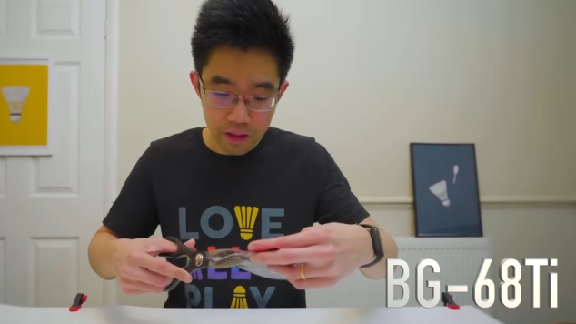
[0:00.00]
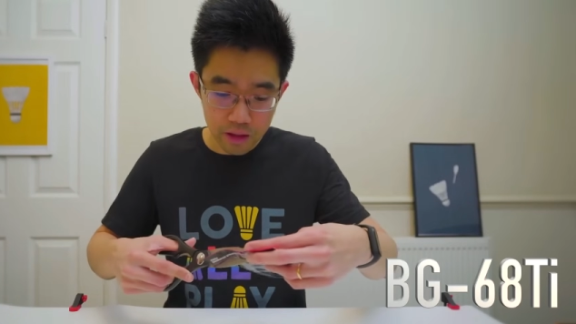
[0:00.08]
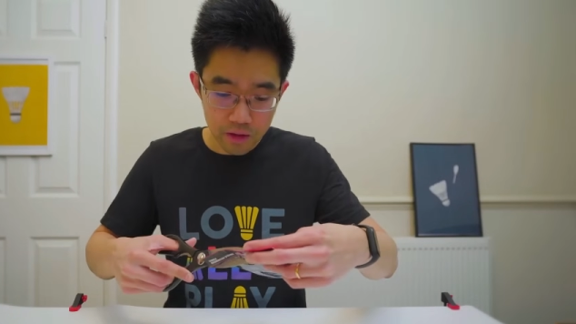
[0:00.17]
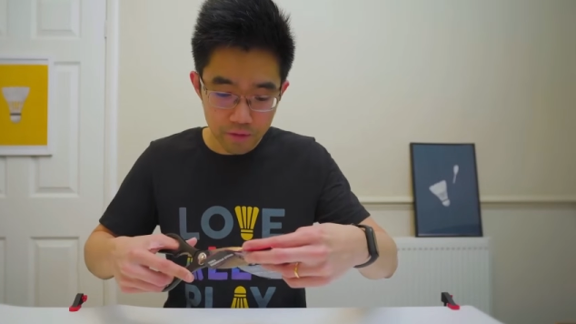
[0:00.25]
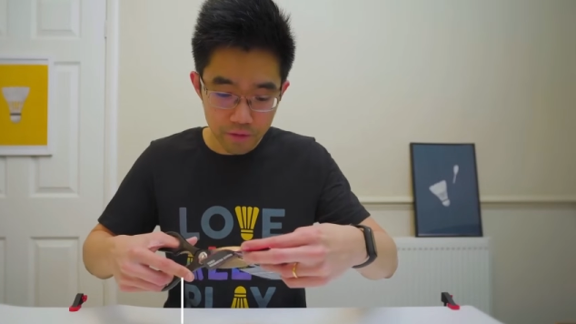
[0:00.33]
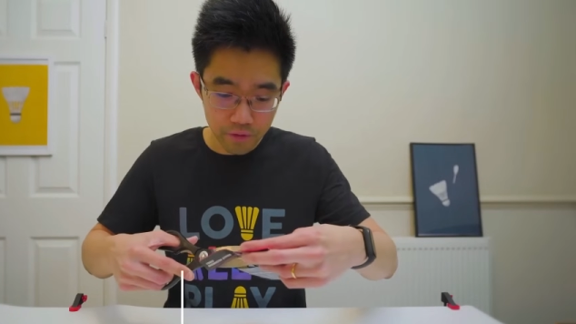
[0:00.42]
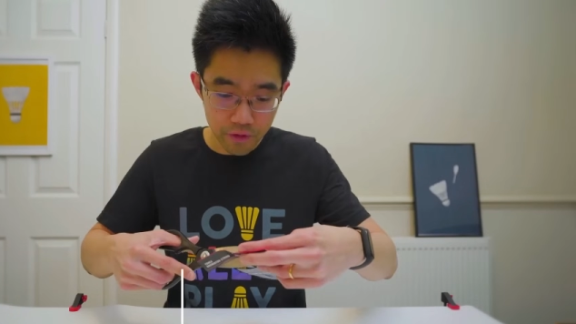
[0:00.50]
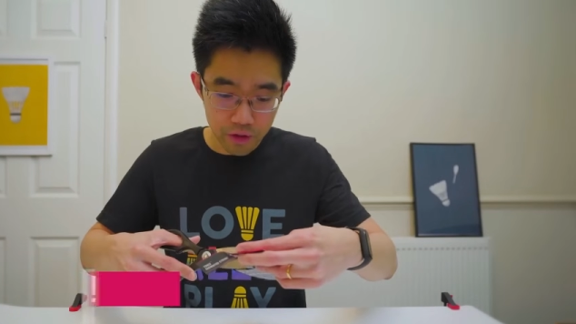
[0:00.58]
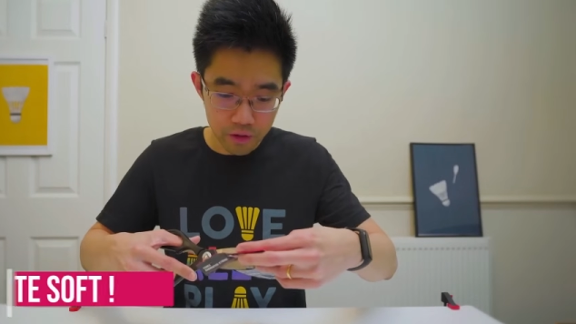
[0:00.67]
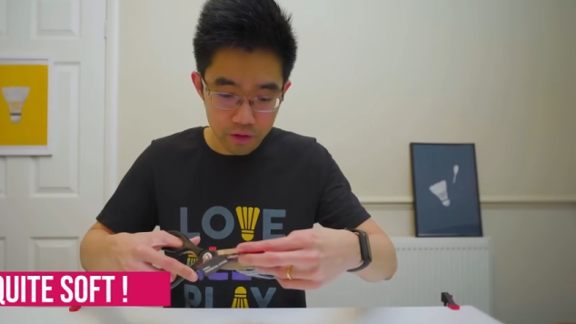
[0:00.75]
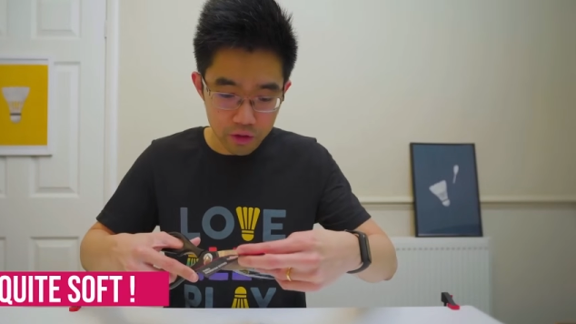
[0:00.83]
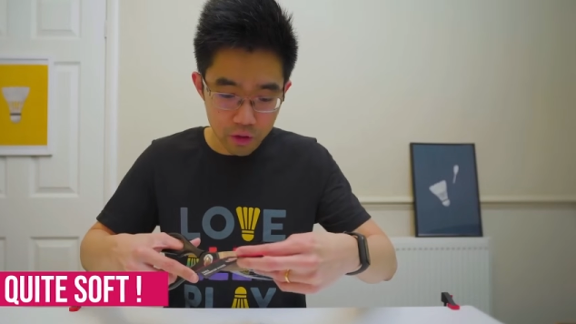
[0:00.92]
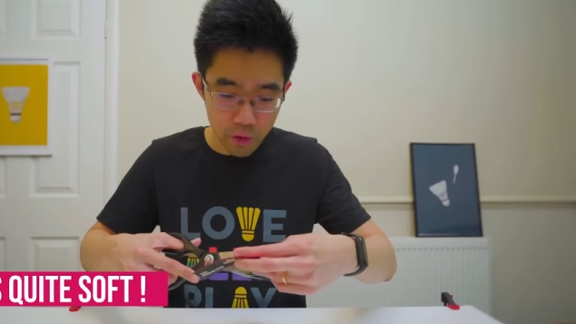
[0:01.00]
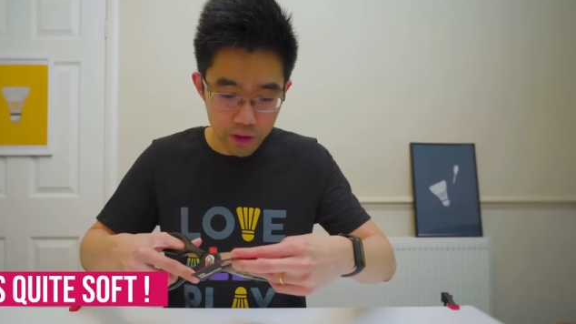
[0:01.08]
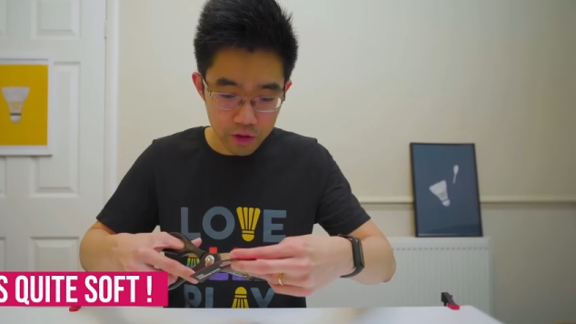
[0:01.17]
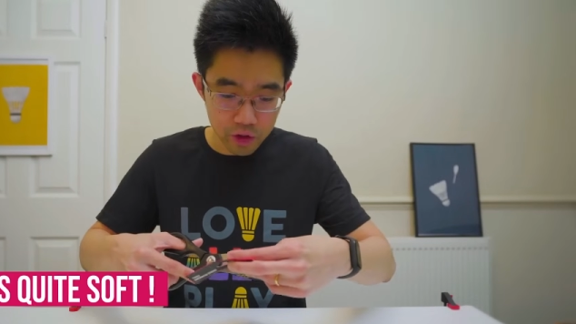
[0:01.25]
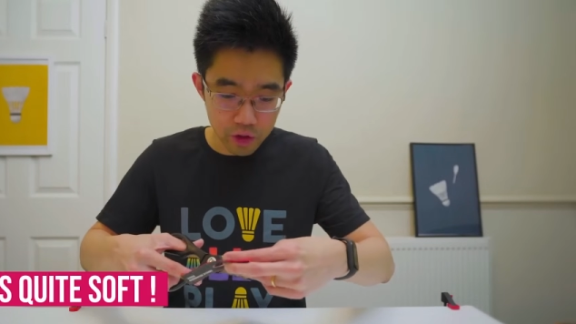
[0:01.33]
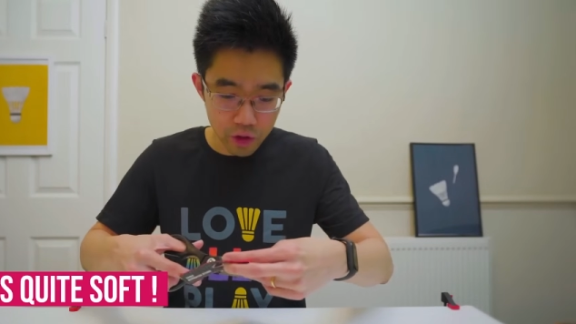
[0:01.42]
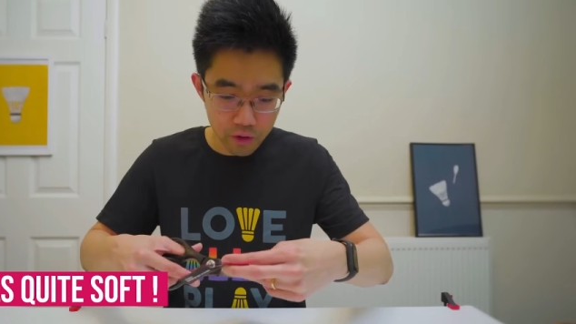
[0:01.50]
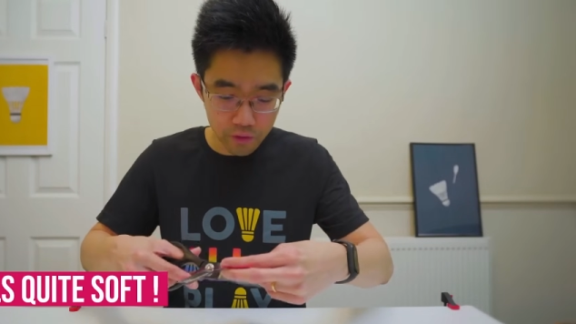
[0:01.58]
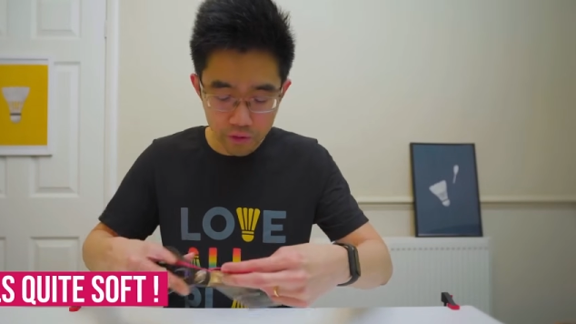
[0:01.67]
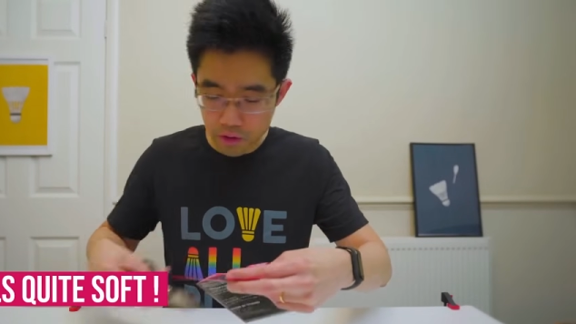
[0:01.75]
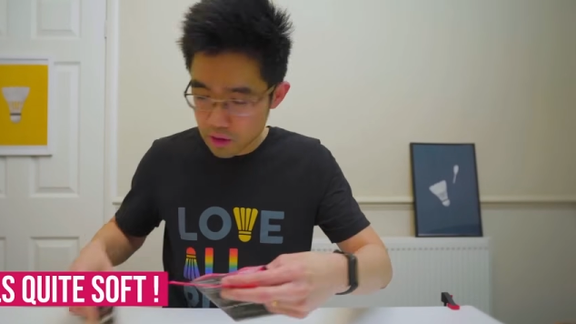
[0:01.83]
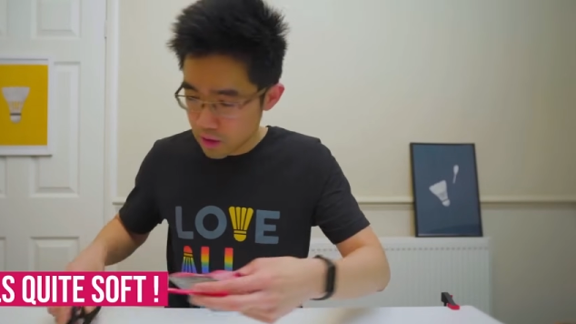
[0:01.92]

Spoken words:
feels quite soft.